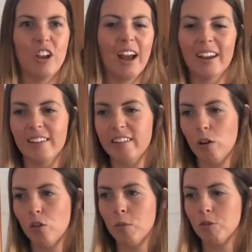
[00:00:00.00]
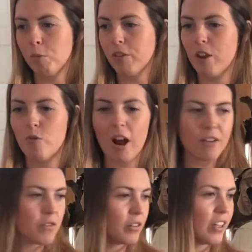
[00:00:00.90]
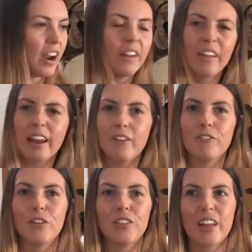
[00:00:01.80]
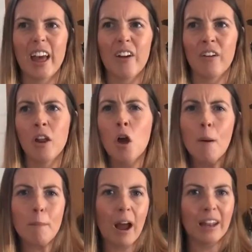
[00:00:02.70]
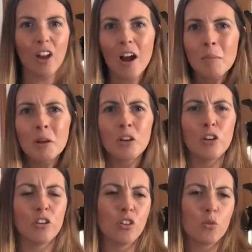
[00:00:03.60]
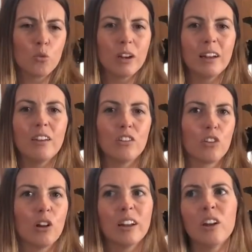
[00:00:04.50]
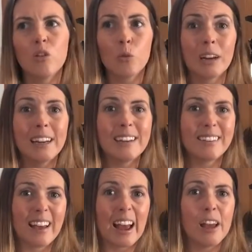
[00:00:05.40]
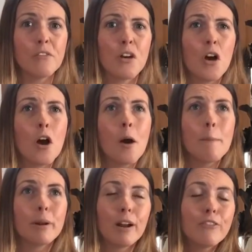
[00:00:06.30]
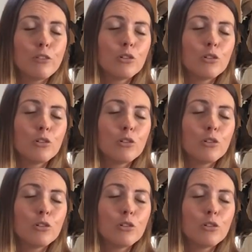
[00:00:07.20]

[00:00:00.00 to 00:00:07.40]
I can tell them to put their right foot there and their left foot there, and my alignment cues are really solid and really safe, but I feel